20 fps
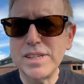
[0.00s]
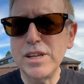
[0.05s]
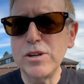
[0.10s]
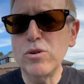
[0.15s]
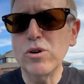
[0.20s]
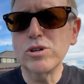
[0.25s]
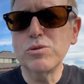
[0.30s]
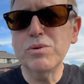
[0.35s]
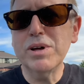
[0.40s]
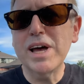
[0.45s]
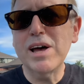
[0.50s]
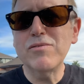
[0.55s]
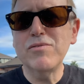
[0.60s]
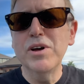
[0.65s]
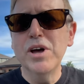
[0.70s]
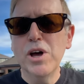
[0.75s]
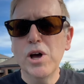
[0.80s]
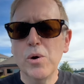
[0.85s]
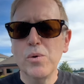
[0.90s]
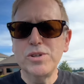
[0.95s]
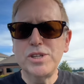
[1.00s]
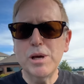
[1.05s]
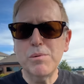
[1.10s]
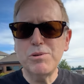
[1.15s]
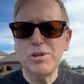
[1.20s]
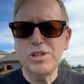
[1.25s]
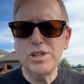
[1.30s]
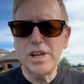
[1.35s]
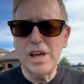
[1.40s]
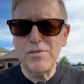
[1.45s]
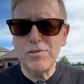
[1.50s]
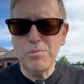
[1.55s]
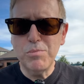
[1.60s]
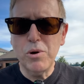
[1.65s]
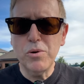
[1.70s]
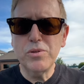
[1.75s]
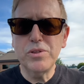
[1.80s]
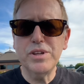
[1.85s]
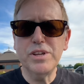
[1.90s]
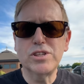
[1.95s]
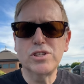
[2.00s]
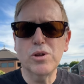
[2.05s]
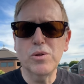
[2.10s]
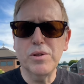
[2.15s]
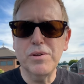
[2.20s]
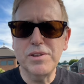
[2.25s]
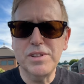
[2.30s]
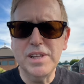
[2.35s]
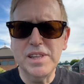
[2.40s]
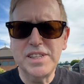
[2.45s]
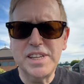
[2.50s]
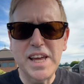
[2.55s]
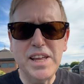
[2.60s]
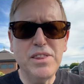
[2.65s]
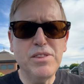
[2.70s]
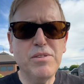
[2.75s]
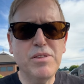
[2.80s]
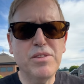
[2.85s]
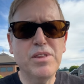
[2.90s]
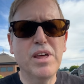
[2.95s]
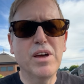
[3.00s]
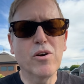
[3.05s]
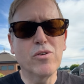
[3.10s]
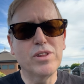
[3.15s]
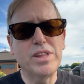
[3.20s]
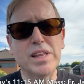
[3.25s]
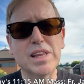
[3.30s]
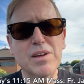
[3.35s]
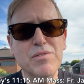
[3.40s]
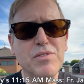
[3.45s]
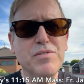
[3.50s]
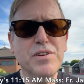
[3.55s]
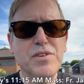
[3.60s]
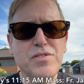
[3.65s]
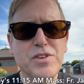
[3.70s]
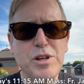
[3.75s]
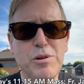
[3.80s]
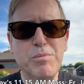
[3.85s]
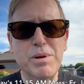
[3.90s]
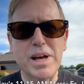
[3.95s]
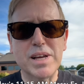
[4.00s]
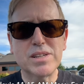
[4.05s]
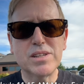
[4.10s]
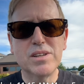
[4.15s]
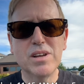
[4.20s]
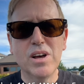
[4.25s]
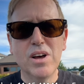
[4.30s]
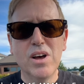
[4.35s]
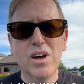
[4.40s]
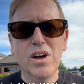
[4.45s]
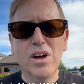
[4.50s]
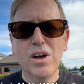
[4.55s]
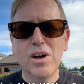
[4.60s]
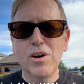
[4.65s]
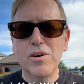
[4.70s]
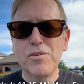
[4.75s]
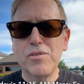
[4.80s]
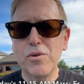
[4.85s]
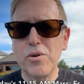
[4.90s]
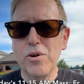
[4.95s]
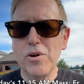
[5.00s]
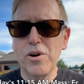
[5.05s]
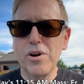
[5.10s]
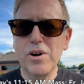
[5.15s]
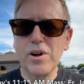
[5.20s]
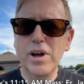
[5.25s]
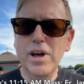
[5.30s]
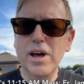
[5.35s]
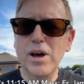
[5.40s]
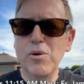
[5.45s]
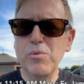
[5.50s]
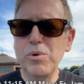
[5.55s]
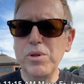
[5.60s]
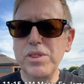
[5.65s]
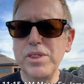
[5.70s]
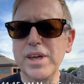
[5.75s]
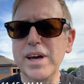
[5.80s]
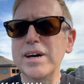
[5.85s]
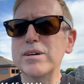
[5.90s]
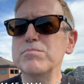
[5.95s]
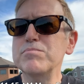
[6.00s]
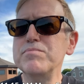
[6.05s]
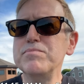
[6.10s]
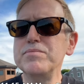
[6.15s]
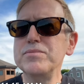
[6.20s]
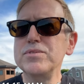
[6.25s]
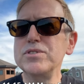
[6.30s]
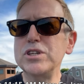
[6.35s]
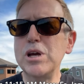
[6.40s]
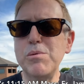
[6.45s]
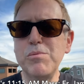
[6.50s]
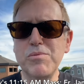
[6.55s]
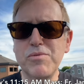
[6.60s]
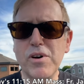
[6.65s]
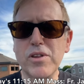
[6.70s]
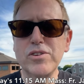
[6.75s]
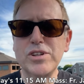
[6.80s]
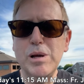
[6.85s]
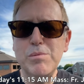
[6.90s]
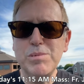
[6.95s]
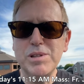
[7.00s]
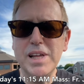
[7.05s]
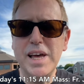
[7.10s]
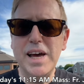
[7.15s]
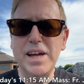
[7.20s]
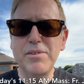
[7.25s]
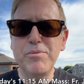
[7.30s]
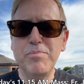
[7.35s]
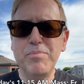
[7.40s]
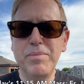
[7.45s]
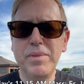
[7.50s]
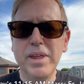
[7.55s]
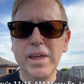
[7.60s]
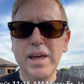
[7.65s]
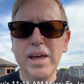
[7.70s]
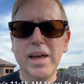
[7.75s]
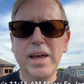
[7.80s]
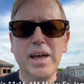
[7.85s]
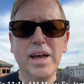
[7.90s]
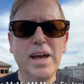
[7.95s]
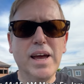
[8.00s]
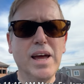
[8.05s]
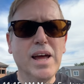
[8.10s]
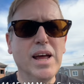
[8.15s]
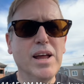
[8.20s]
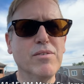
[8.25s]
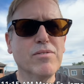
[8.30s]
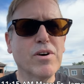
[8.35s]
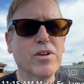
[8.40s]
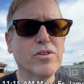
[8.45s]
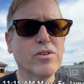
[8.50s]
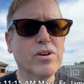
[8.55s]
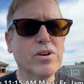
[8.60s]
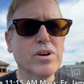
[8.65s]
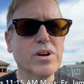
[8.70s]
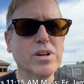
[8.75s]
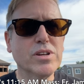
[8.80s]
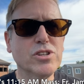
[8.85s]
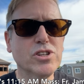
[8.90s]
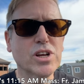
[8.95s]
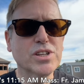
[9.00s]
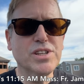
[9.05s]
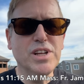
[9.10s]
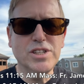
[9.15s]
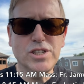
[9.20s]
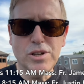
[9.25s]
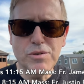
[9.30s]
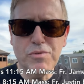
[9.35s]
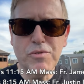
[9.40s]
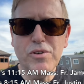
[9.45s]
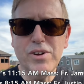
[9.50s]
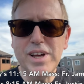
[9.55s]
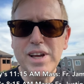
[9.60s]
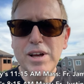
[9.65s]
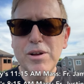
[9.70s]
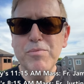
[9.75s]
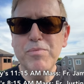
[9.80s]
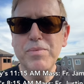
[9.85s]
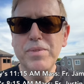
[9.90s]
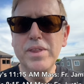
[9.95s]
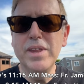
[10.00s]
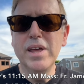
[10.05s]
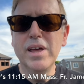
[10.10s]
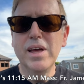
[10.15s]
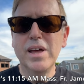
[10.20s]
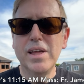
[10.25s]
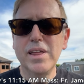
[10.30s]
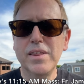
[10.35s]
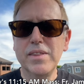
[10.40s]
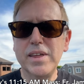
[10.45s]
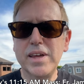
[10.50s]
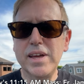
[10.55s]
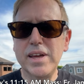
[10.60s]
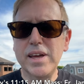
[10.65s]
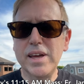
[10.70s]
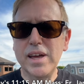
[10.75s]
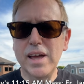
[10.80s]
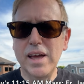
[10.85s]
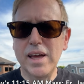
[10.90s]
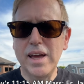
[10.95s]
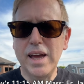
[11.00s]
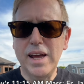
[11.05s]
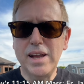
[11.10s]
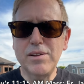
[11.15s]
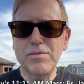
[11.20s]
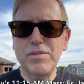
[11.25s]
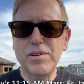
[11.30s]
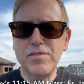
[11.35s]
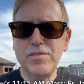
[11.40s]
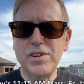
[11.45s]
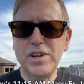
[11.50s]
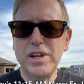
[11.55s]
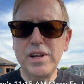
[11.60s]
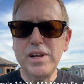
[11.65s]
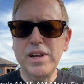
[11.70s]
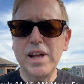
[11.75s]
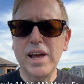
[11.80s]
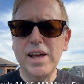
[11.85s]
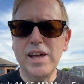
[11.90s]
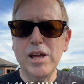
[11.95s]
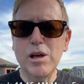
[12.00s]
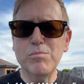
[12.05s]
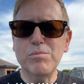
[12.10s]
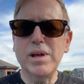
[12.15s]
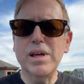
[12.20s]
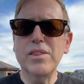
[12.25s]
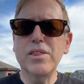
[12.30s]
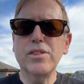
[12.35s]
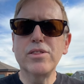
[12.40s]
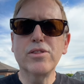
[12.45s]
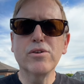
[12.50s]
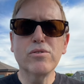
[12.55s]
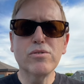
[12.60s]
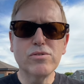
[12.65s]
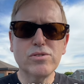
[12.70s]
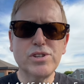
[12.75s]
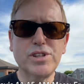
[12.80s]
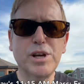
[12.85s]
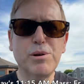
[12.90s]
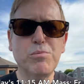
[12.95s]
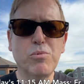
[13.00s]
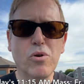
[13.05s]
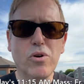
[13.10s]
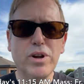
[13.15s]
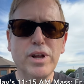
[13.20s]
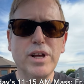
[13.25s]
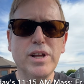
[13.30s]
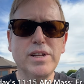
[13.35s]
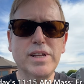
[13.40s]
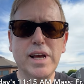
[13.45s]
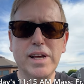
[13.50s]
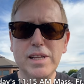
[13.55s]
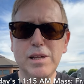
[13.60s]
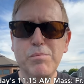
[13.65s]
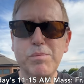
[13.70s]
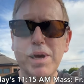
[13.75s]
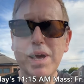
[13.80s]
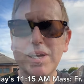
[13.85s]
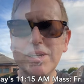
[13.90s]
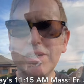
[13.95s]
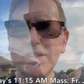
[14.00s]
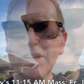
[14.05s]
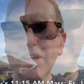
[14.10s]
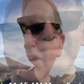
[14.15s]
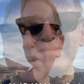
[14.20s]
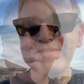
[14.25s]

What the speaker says: And of course, we'll have receptions after both of these. So the 11:15 Mass Father James Ladd and Father Justin Echevarria, the 8:15 a.m. Thursday morning daily Mass.